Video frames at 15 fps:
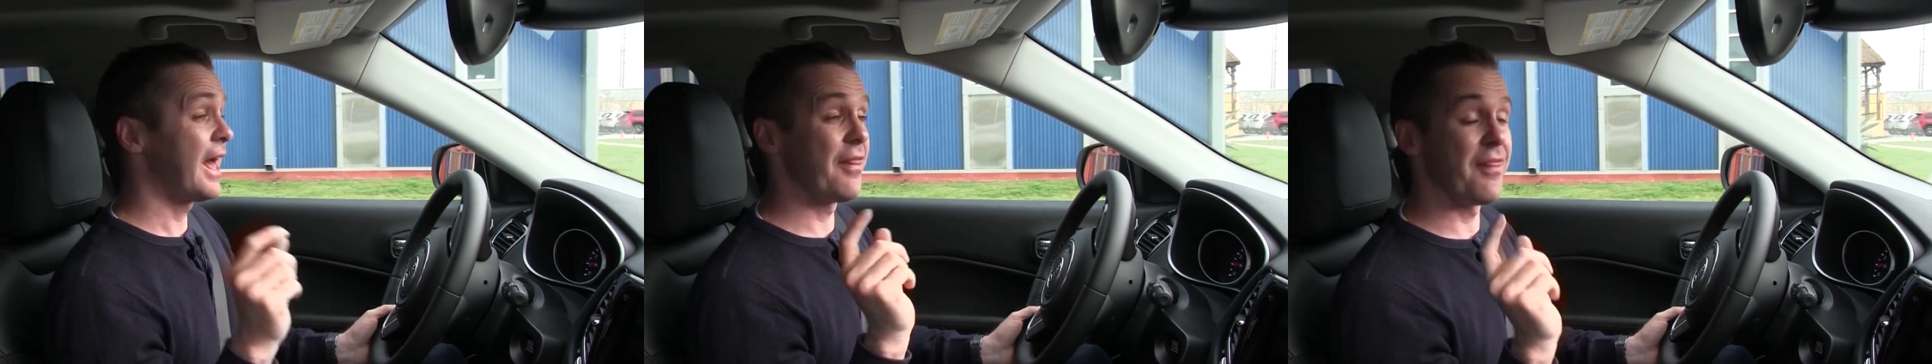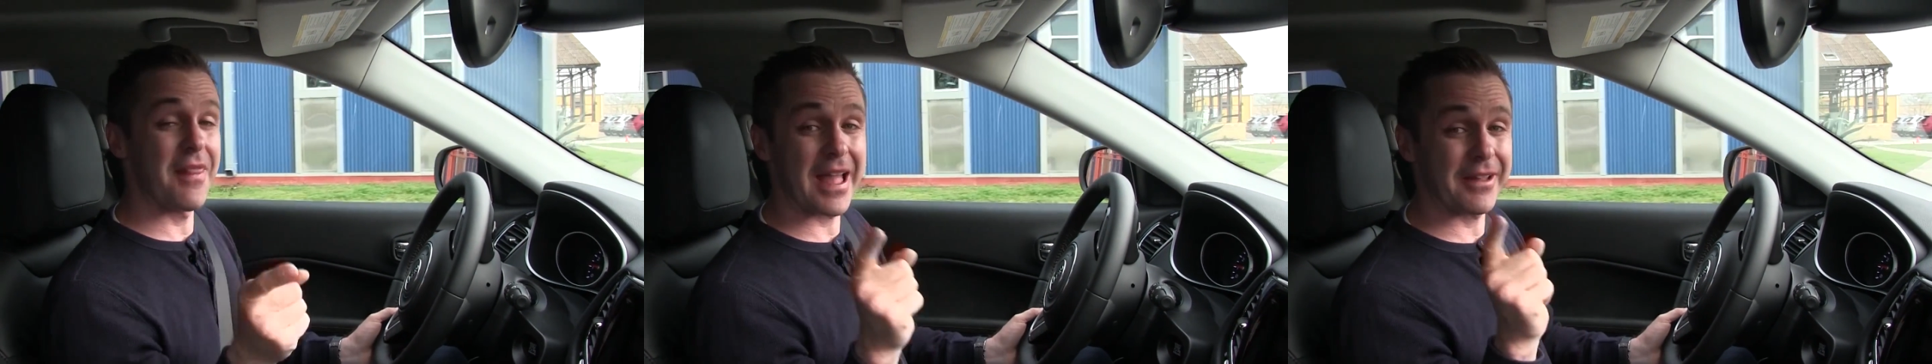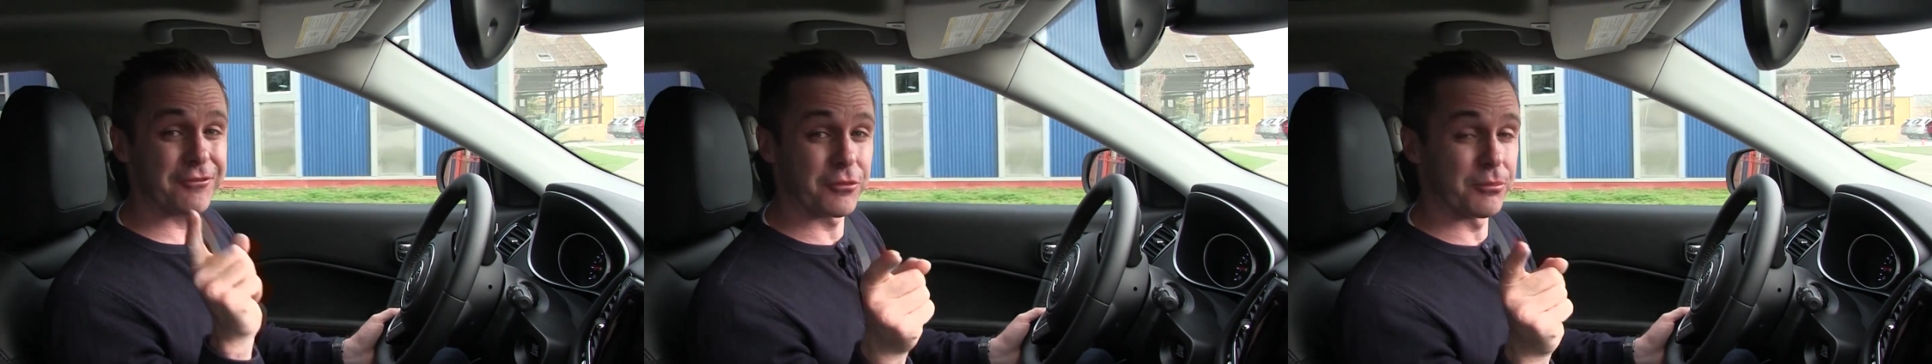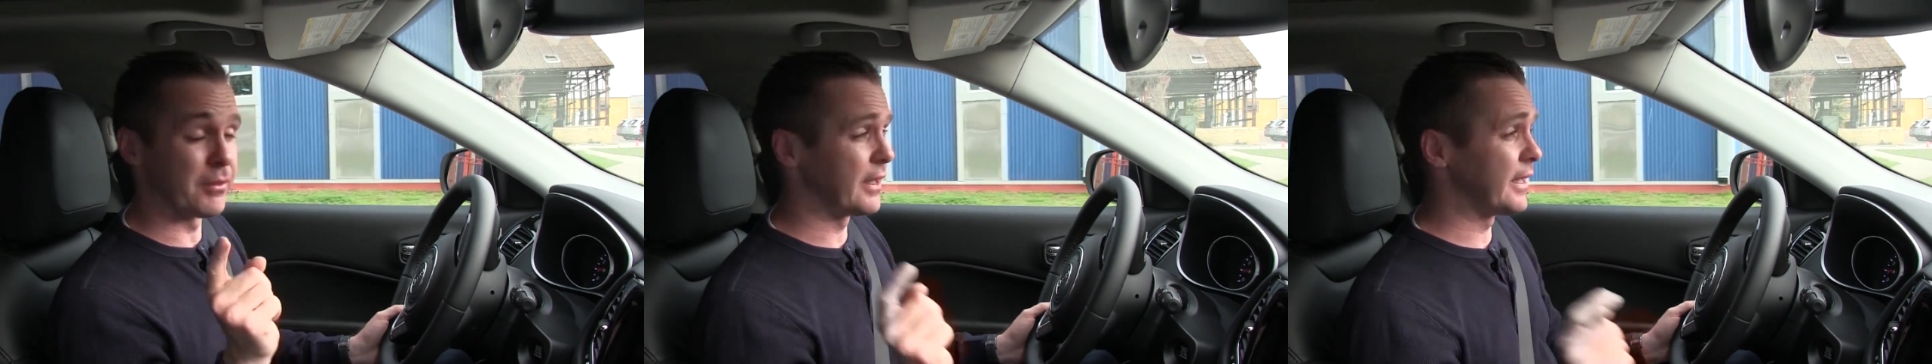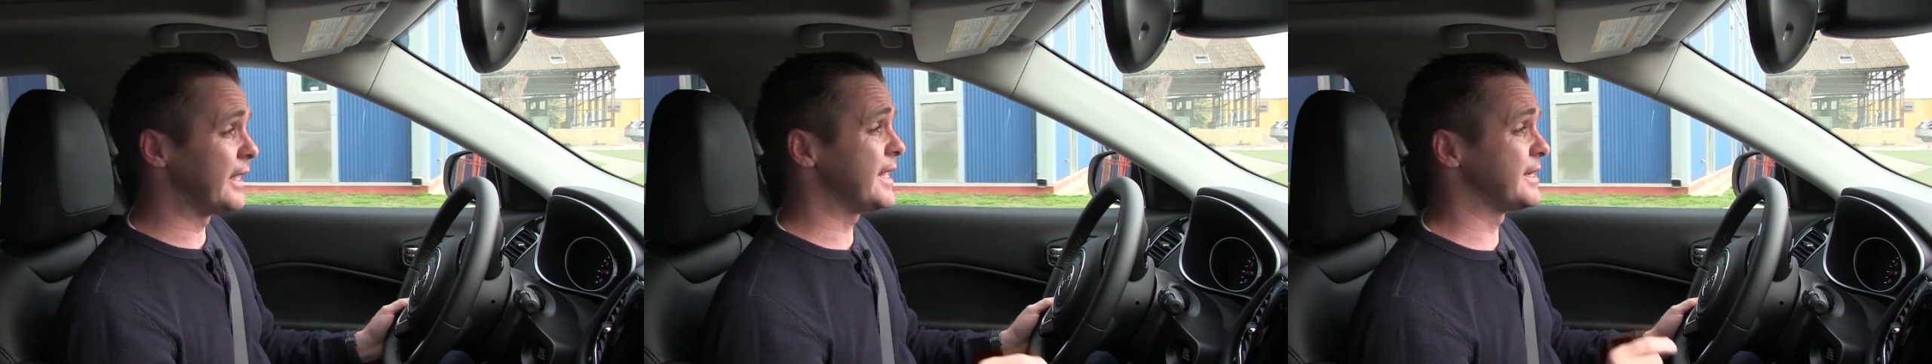and that for
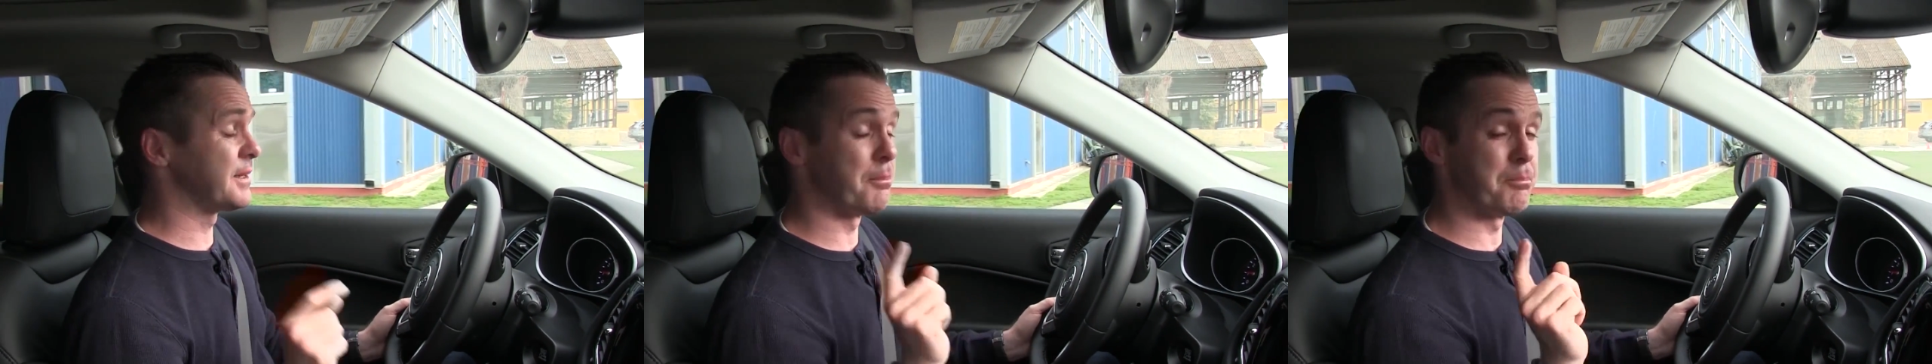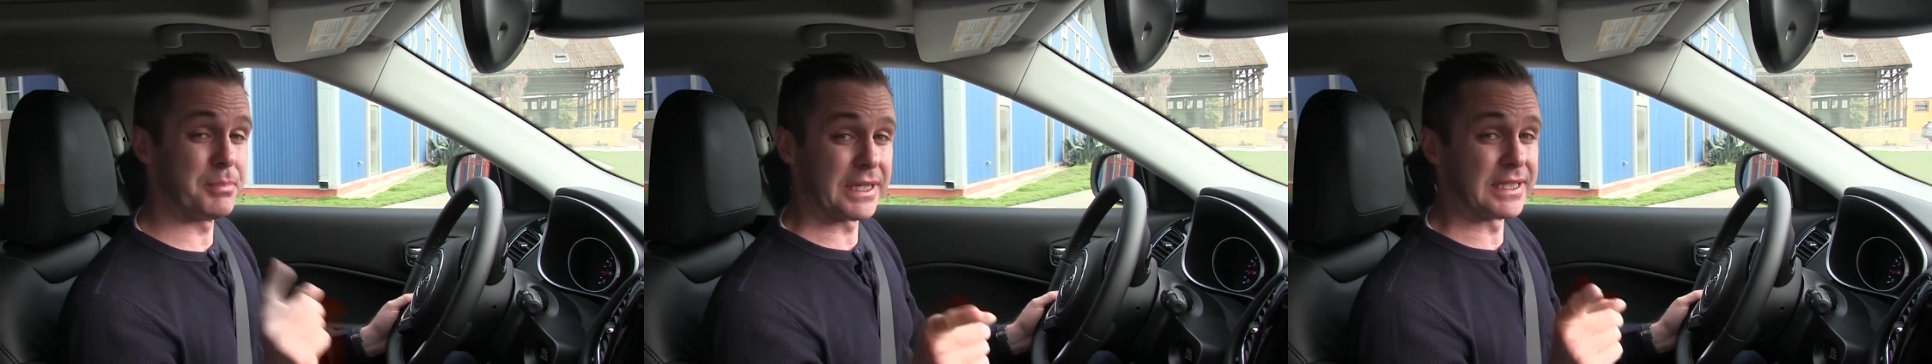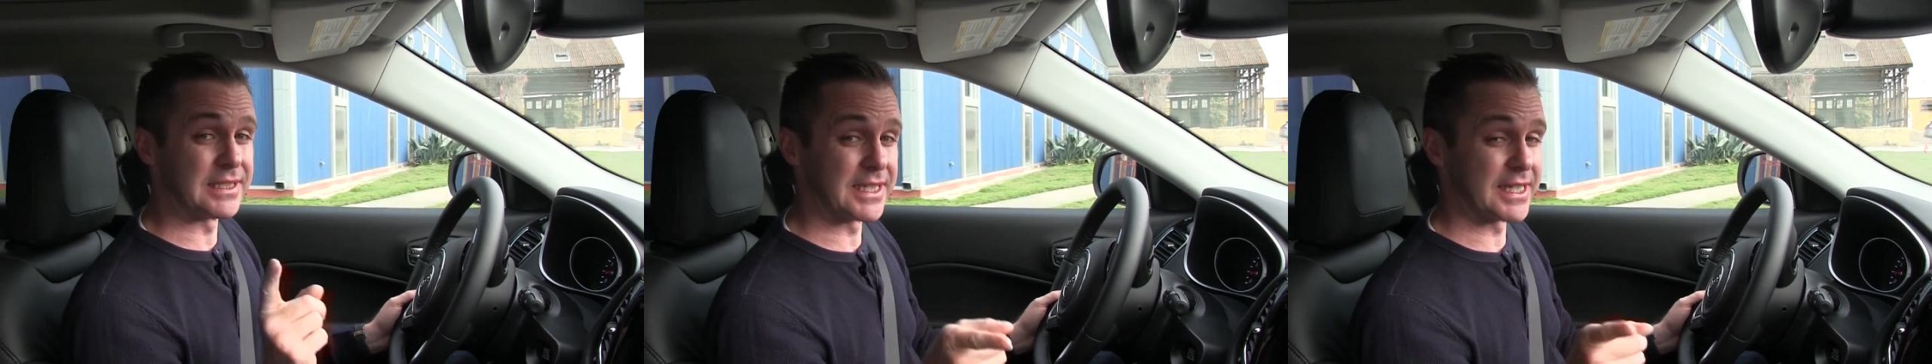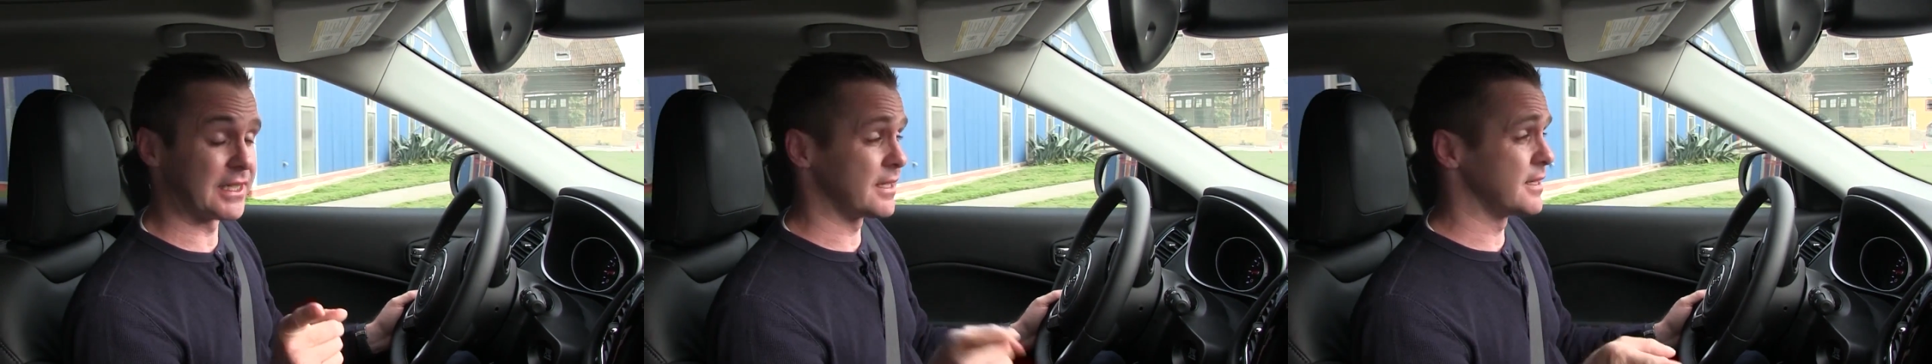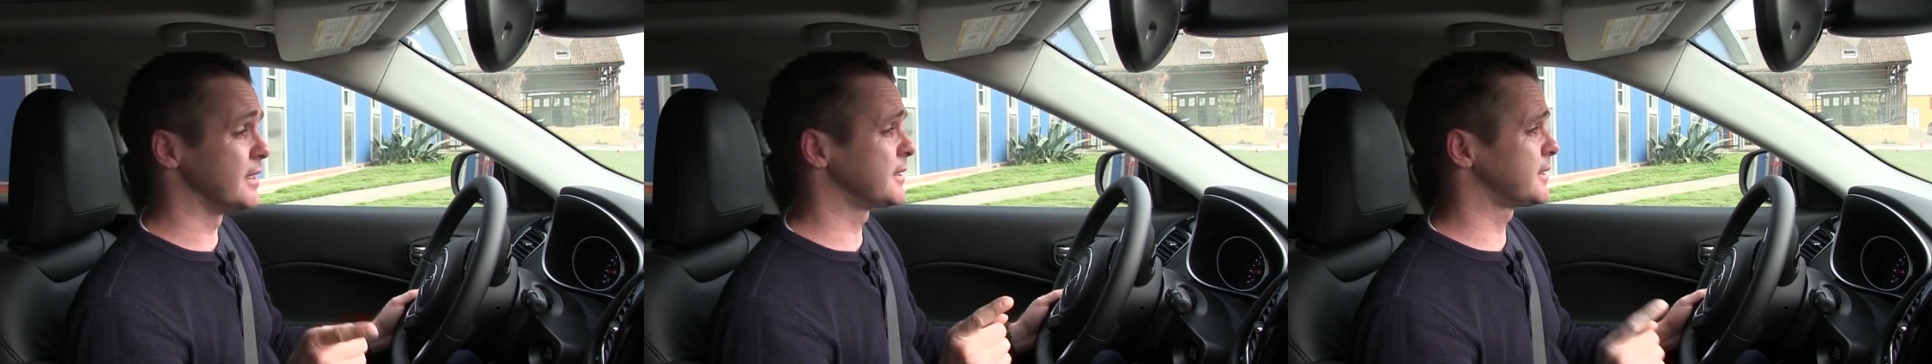me is a big
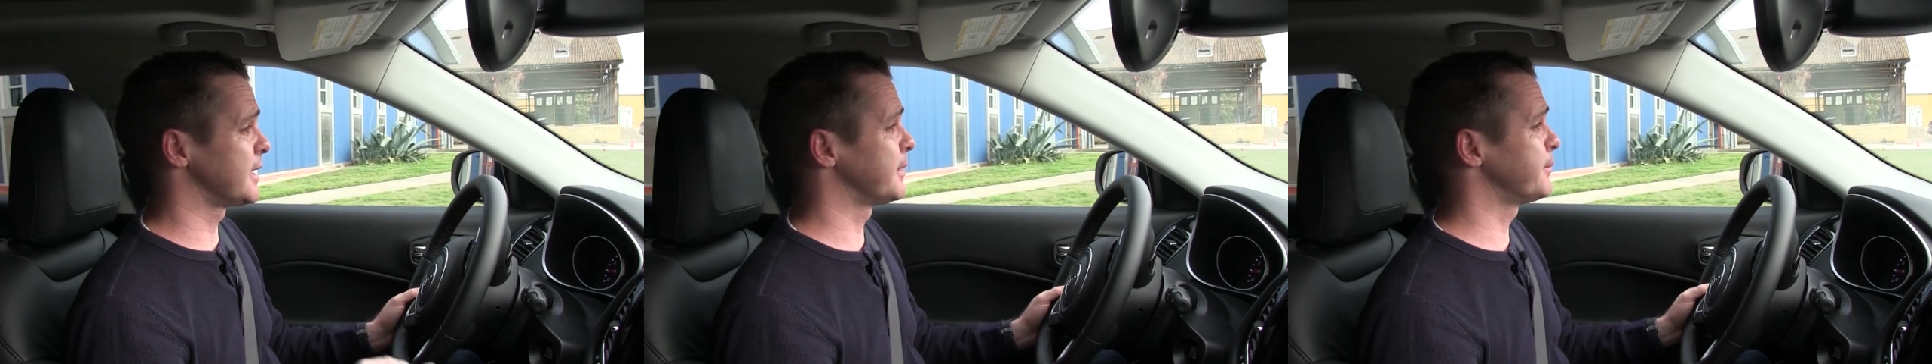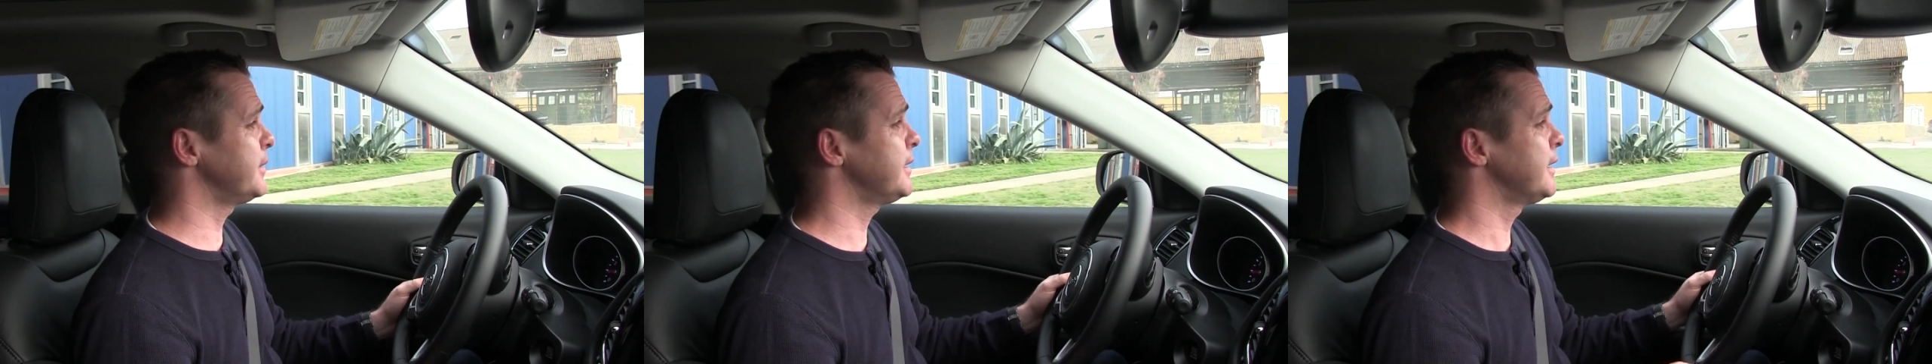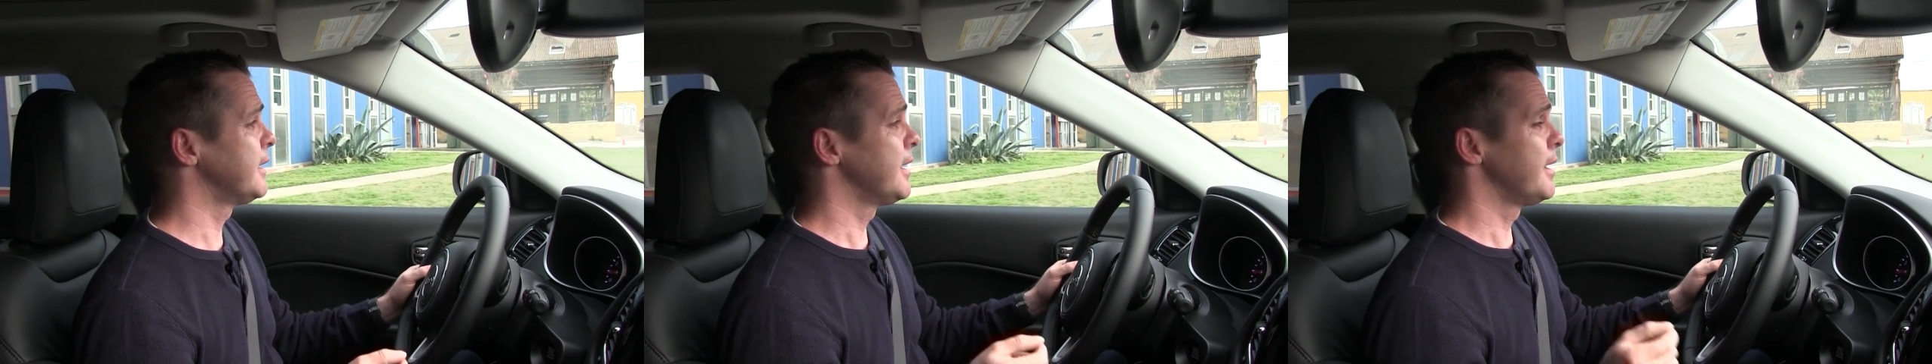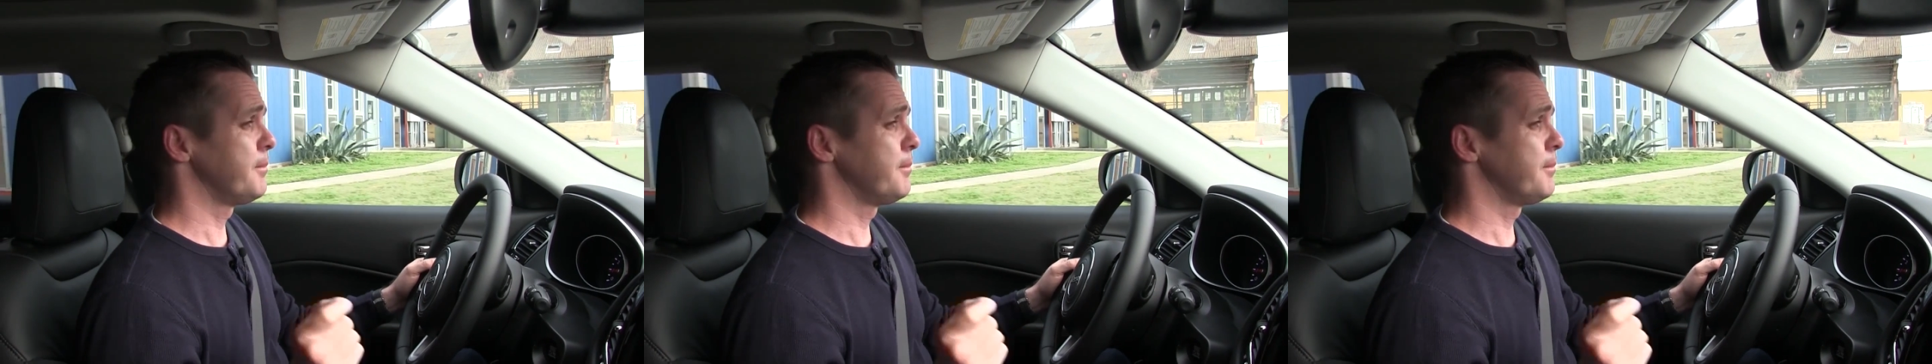deal in this segment,